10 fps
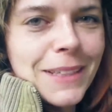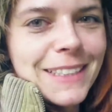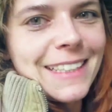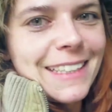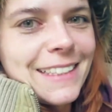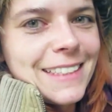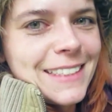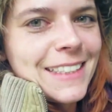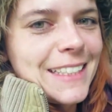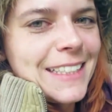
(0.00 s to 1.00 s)
my
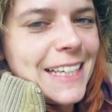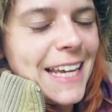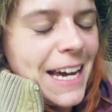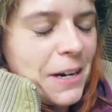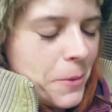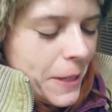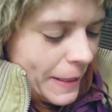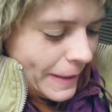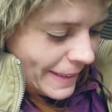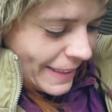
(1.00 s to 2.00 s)
diet,
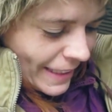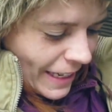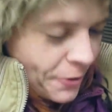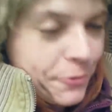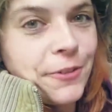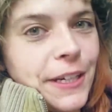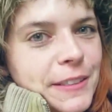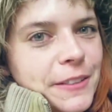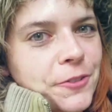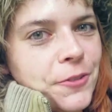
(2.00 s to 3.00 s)
well, kind of
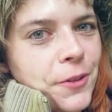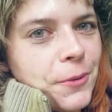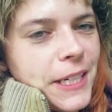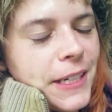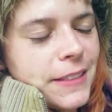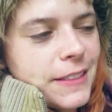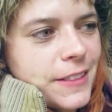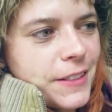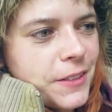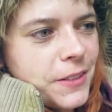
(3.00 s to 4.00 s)
failed over the weekend,
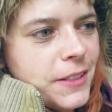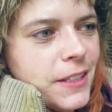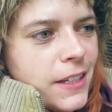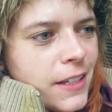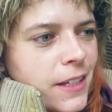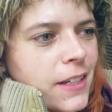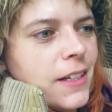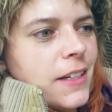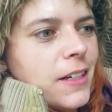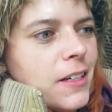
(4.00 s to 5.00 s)
so
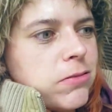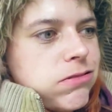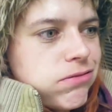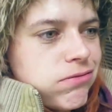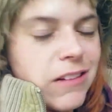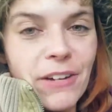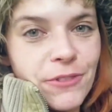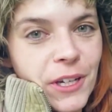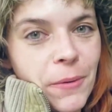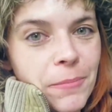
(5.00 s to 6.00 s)
I have
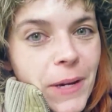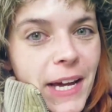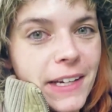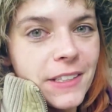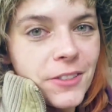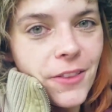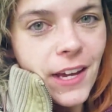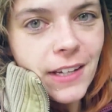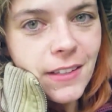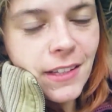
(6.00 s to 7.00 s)
to get back into
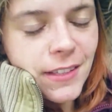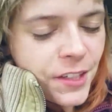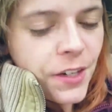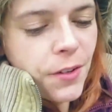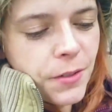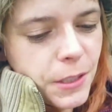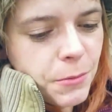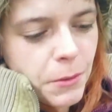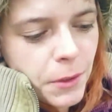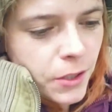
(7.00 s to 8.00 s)
that. That's another reason
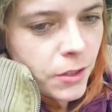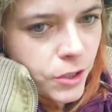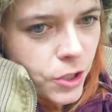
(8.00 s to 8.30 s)
why we're going